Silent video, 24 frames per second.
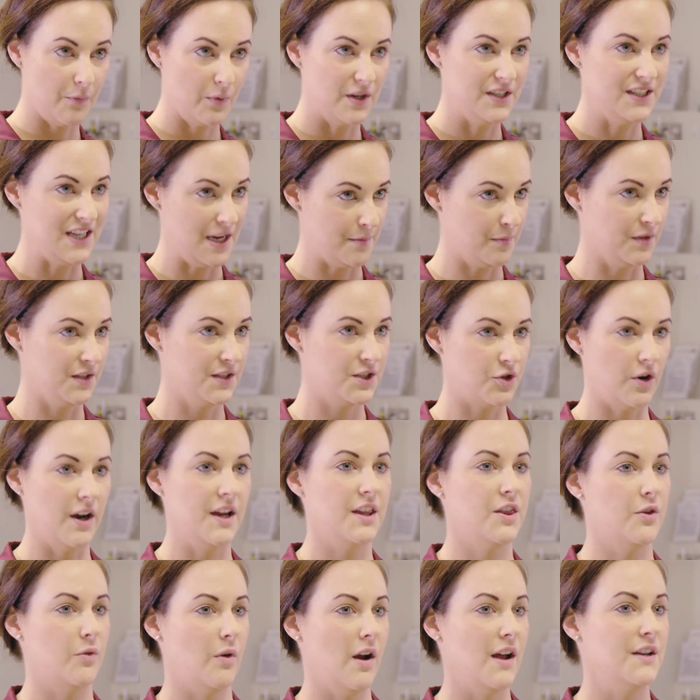that we
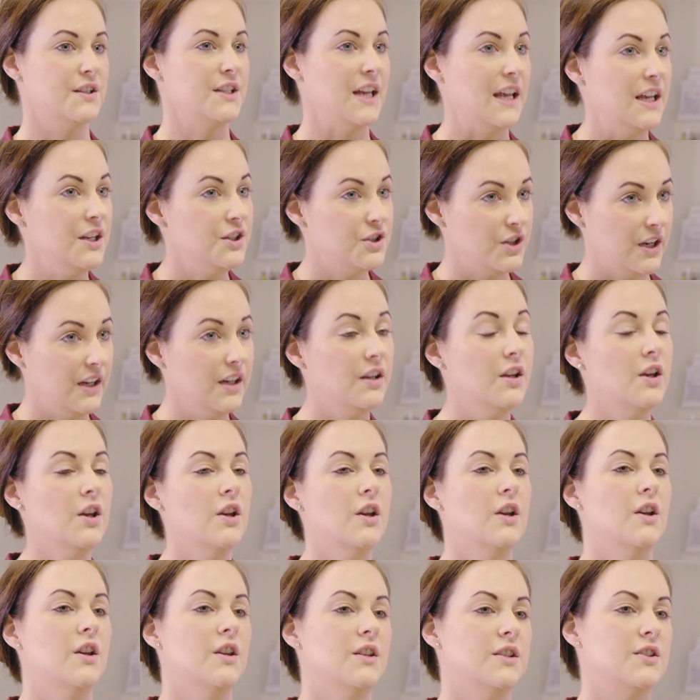demonstrate through our teaching.
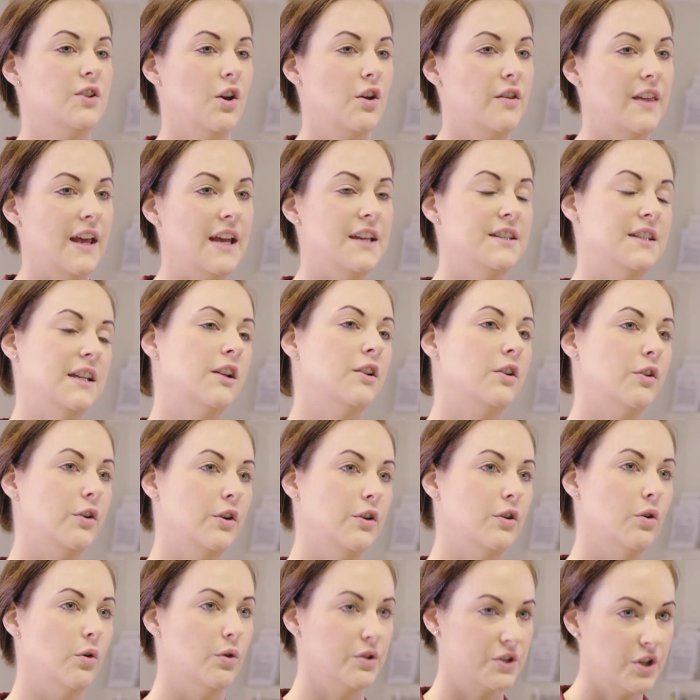So these
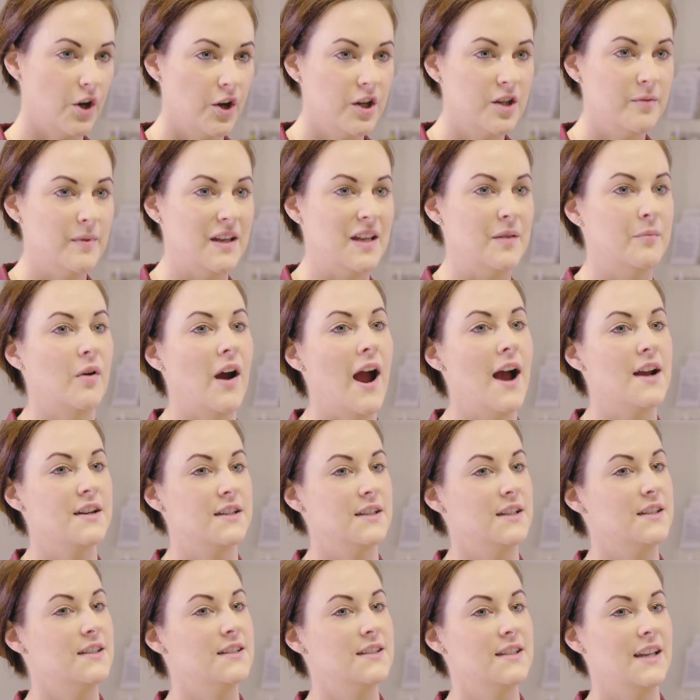include autonomy in
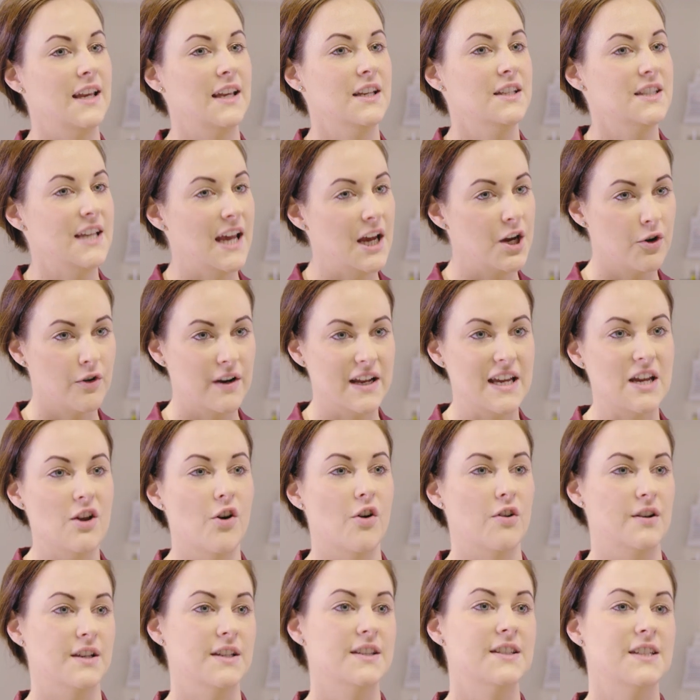practice, integrity,
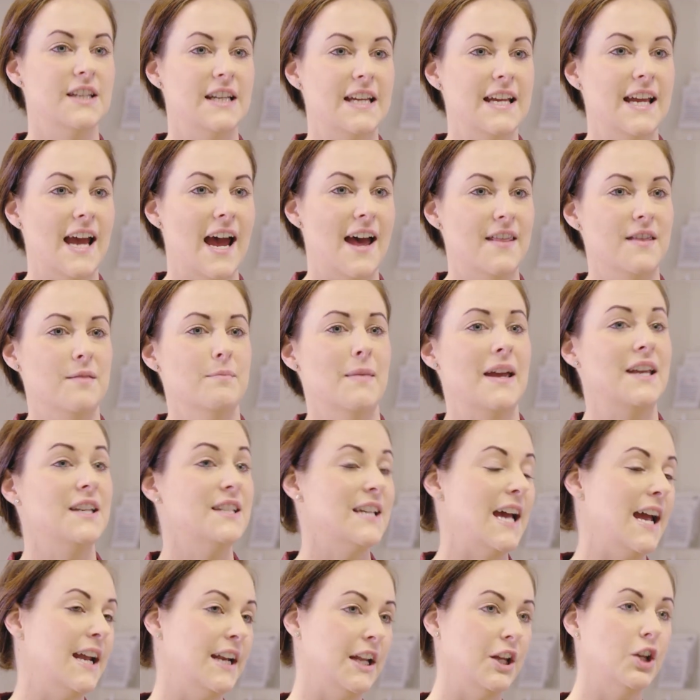honesty, and
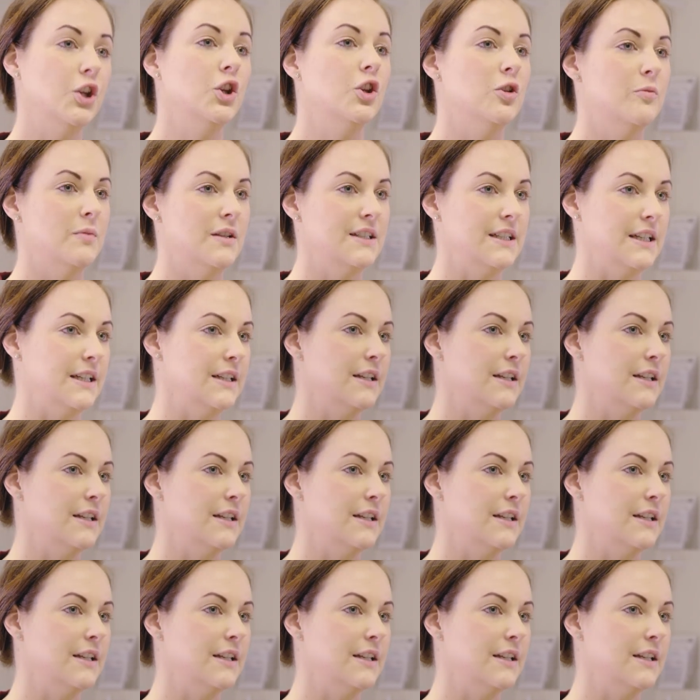maintaining human